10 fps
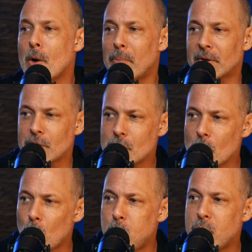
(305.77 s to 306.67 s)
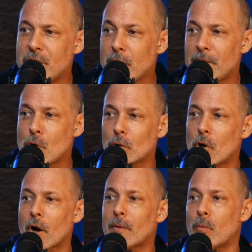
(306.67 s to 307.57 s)
But, you know, if you
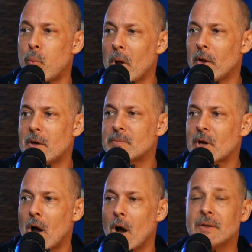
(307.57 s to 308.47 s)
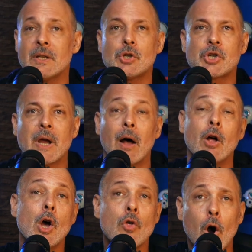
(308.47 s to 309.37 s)
look, Williams, Hunt, and Shell,
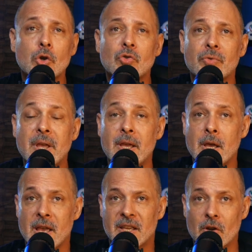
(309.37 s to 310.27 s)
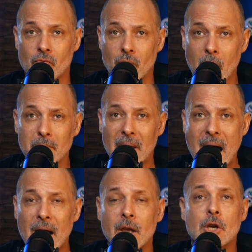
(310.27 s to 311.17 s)
those three can run
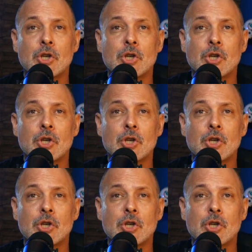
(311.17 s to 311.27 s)
block.